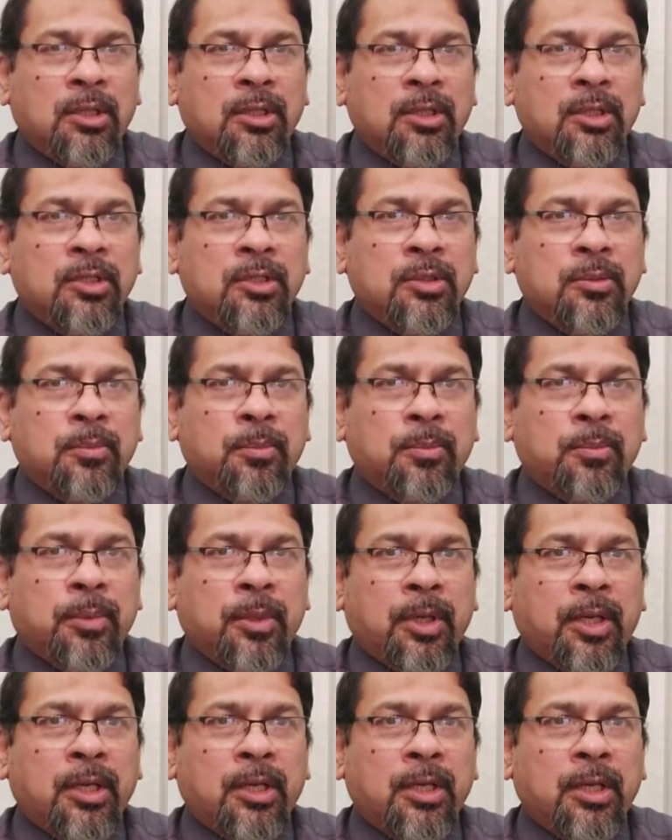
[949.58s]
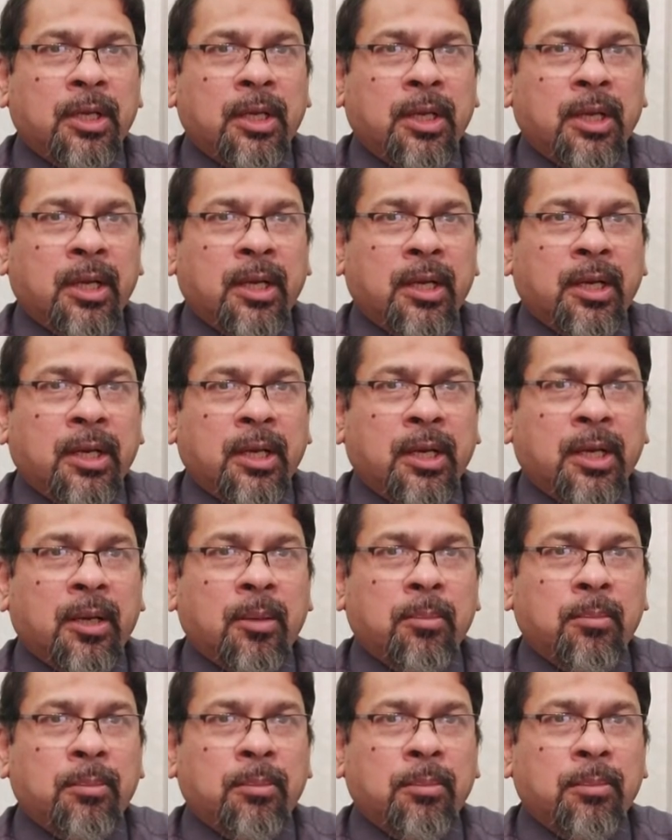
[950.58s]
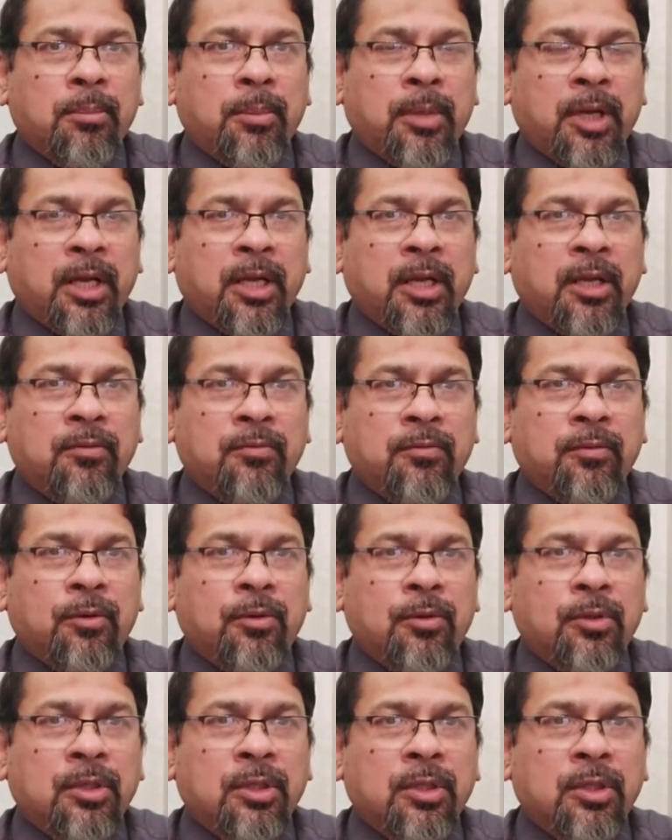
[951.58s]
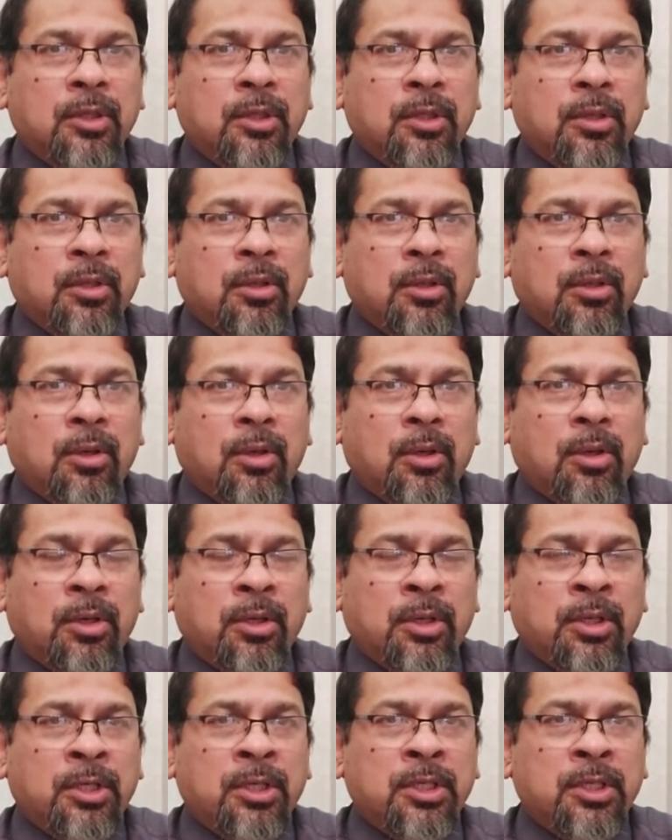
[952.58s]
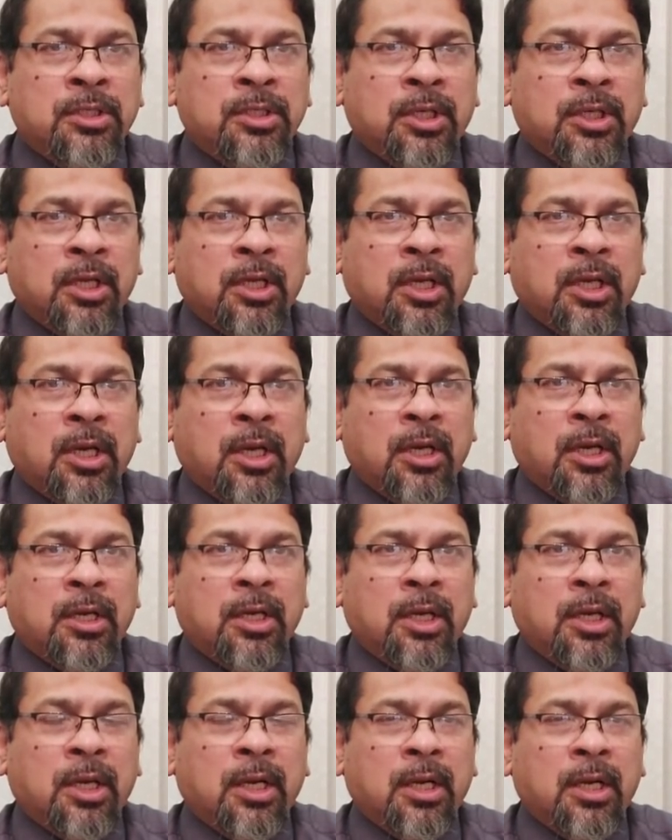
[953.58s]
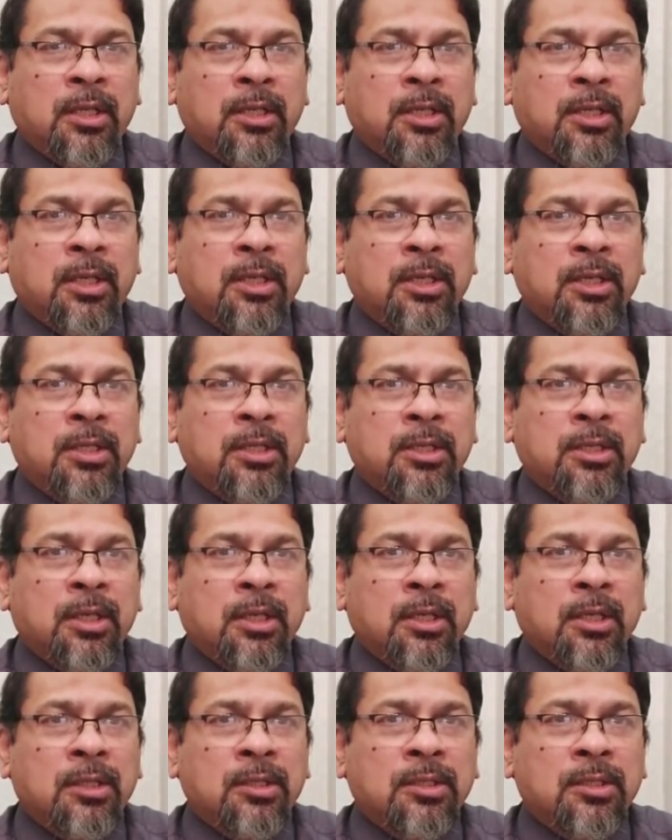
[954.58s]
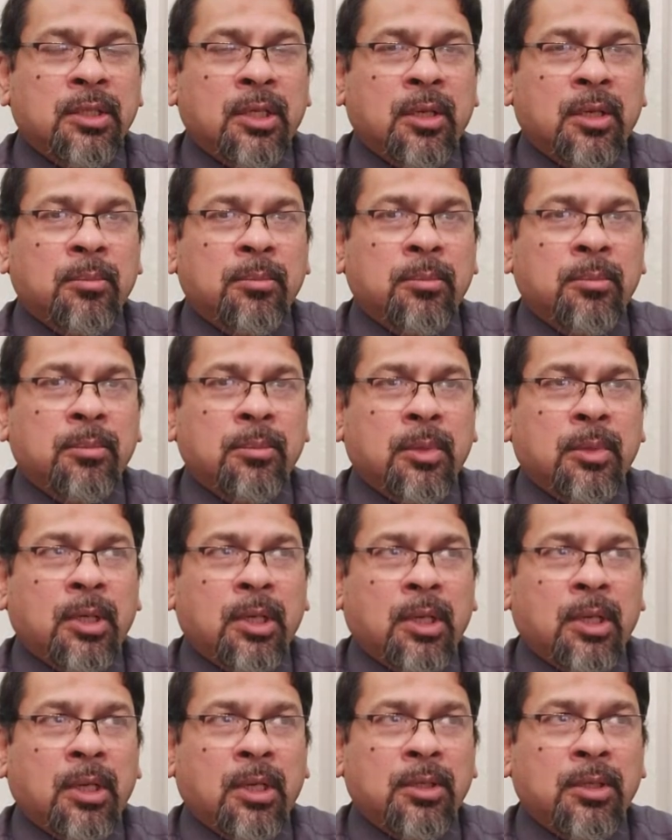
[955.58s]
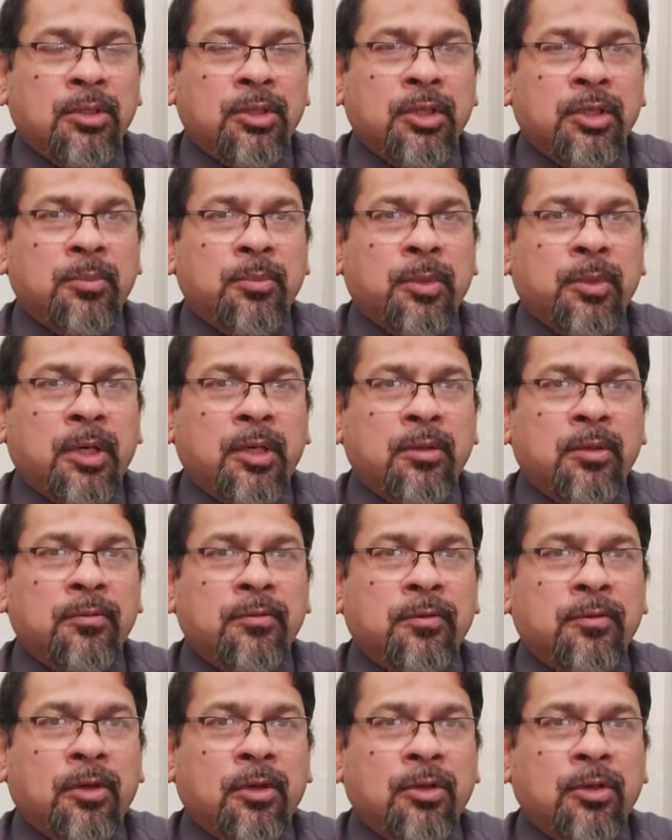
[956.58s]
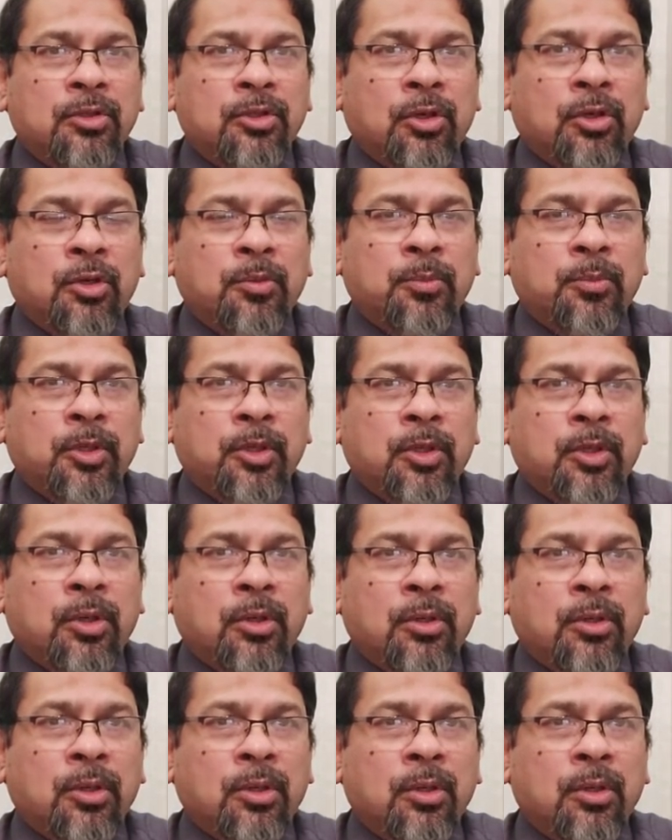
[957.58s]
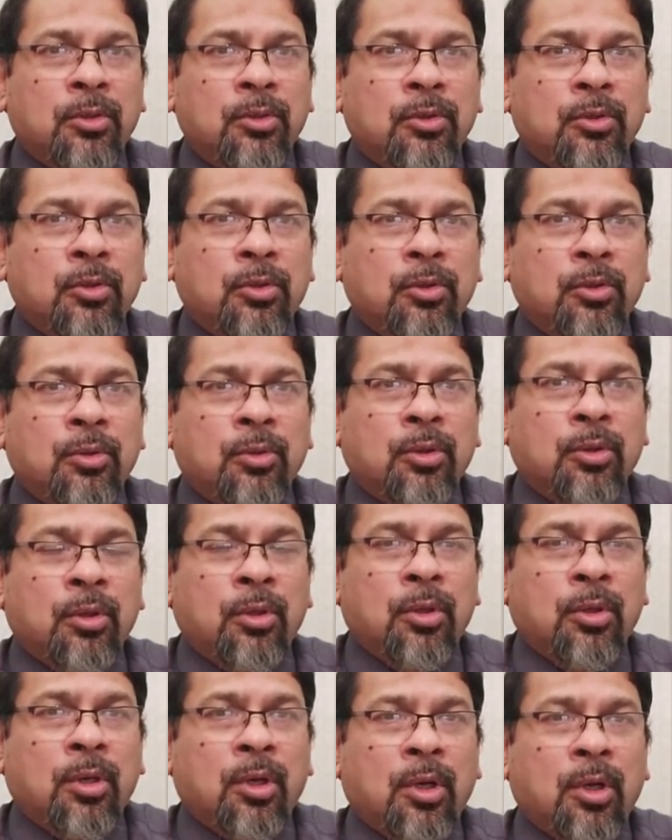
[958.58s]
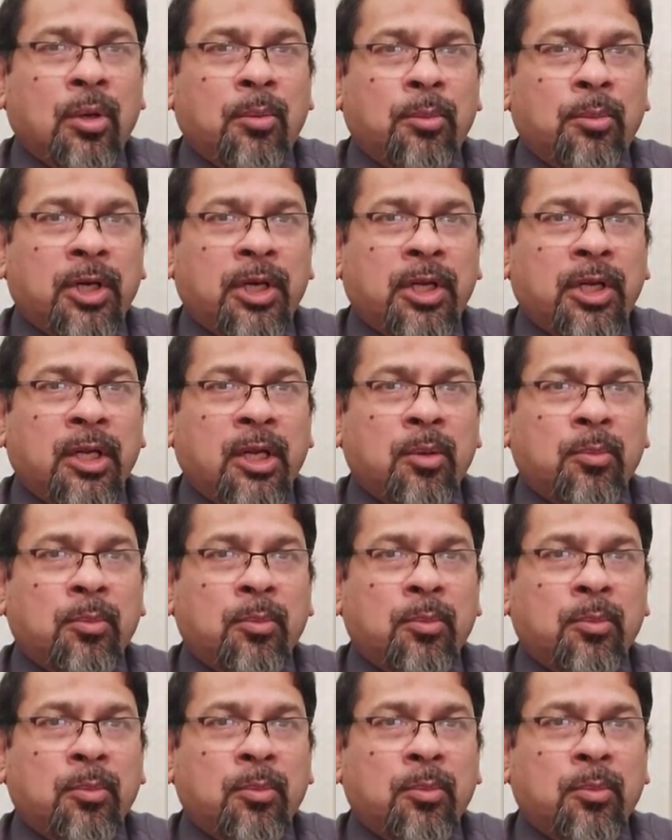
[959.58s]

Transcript: this pain can come back and forth, or it is recurrent, and they need some treatment for short period through medical